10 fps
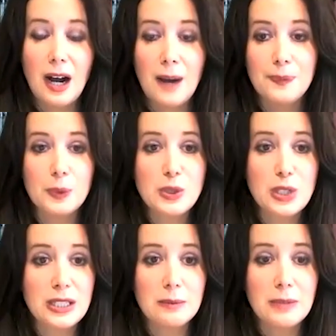which I
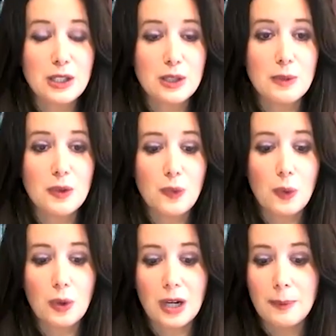didn't mention
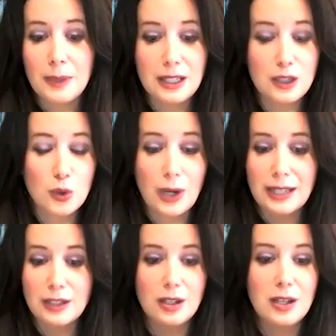before, coming in and
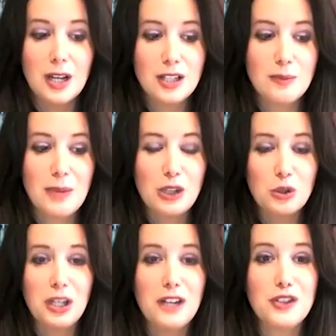trying to make your
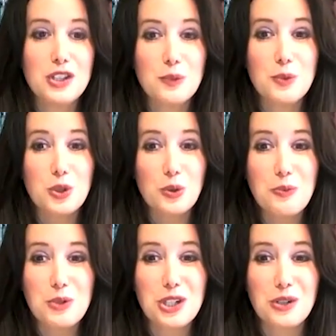life a
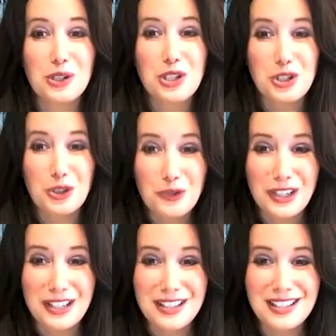subscription or a
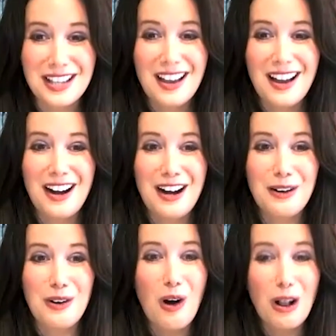service.
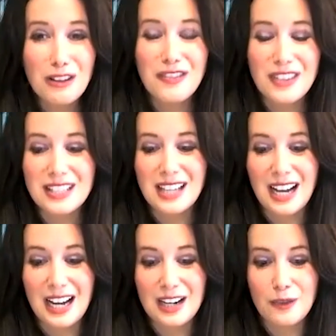All of this
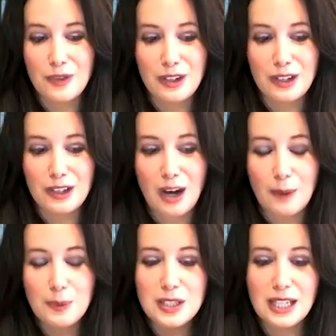kind of
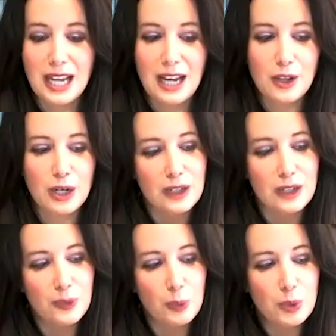comes together. And if
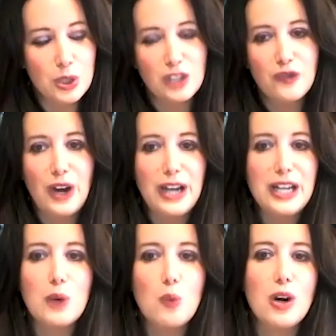we were just
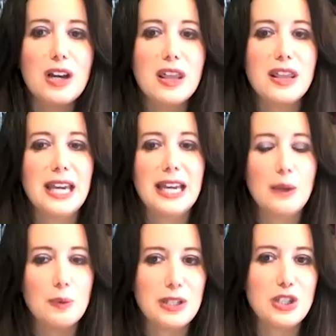fighting one thing,
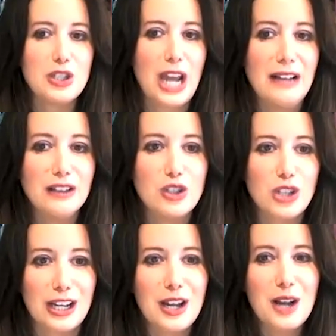it would be
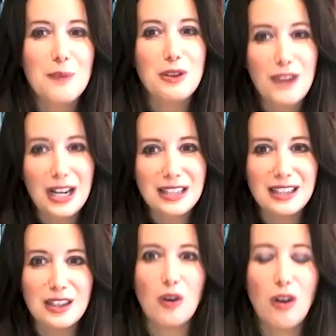challenging. But the fact that
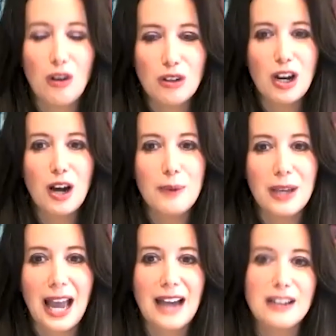they're all
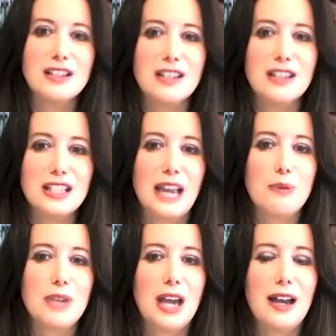coming at us at the
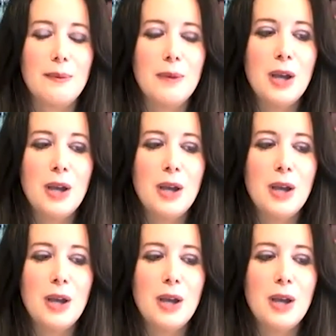same time